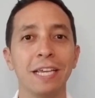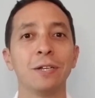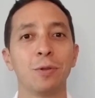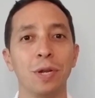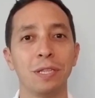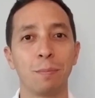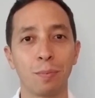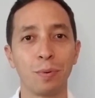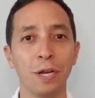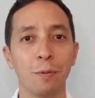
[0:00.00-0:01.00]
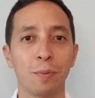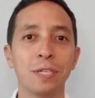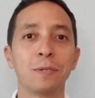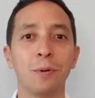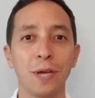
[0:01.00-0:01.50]
Including the
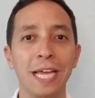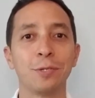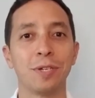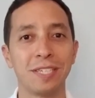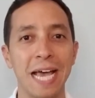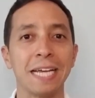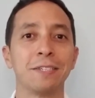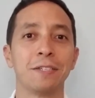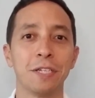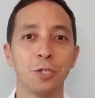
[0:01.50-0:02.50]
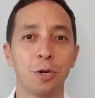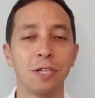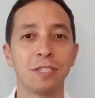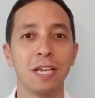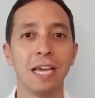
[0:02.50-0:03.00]
principal, interest, taxes,
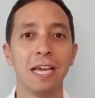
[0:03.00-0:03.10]
insurance,